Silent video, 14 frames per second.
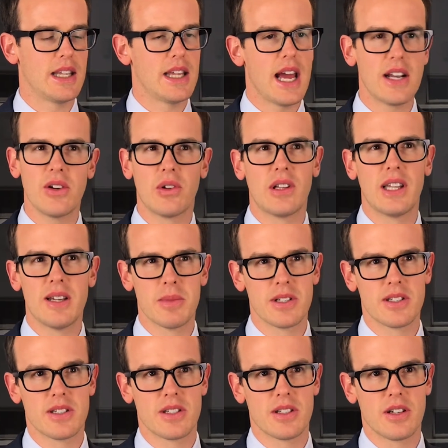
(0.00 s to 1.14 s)
the annual
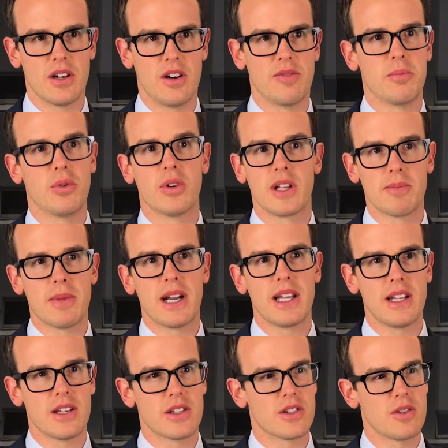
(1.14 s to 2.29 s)
limits of putting money
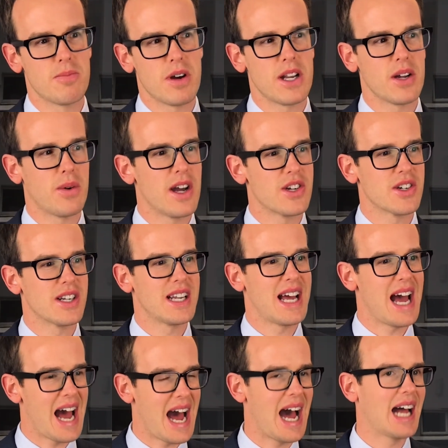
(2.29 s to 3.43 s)
into superannuation
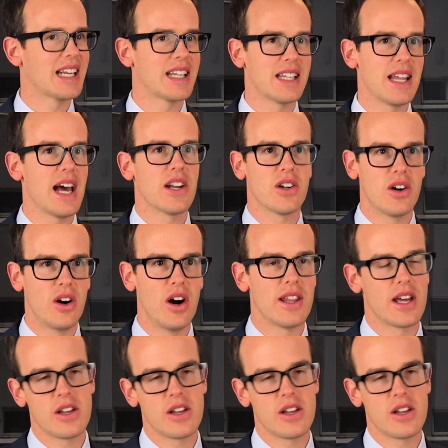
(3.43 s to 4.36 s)
aren't that high.